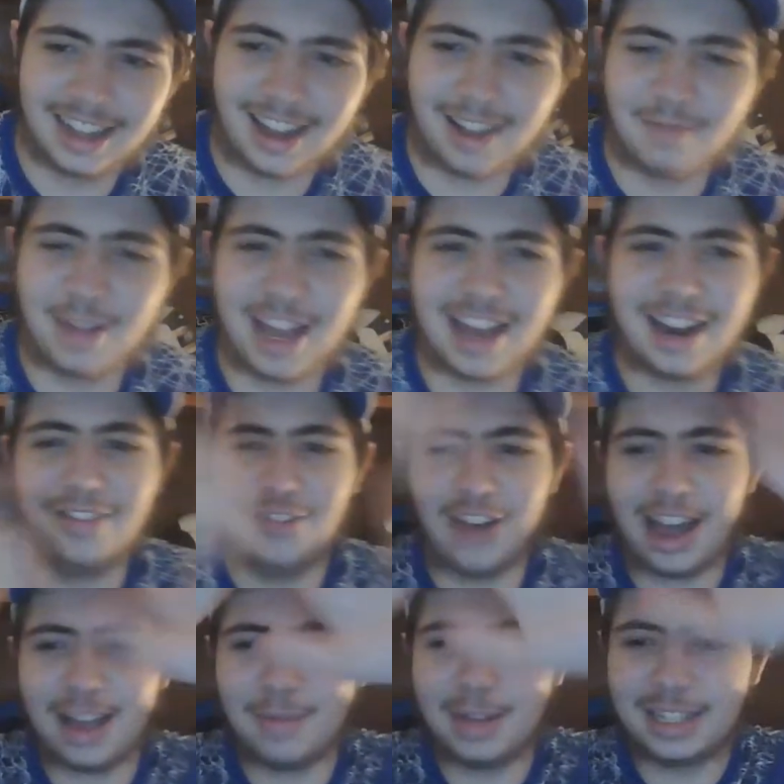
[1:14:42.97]
I'm getting
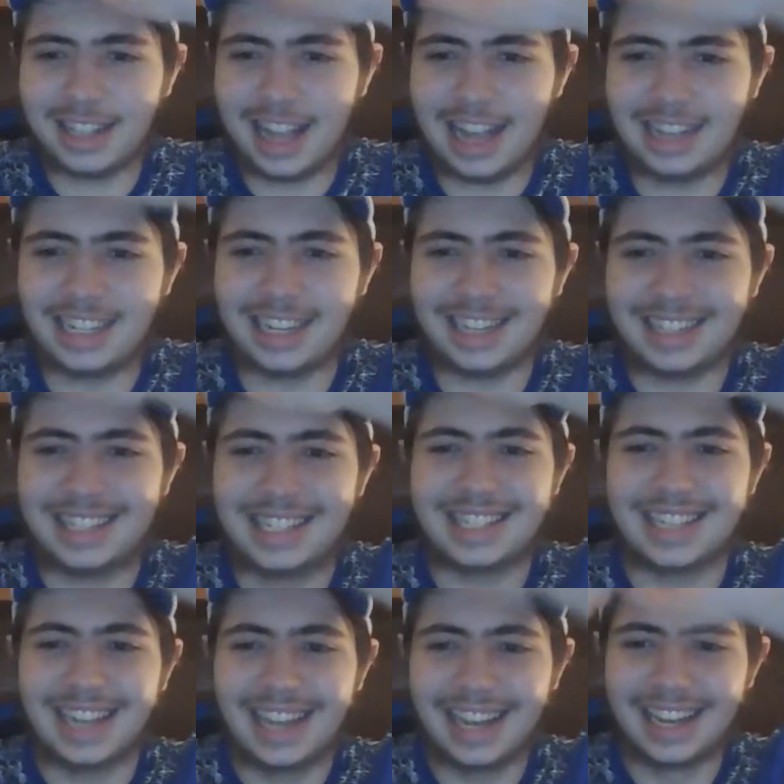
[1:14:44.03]
famous, legends.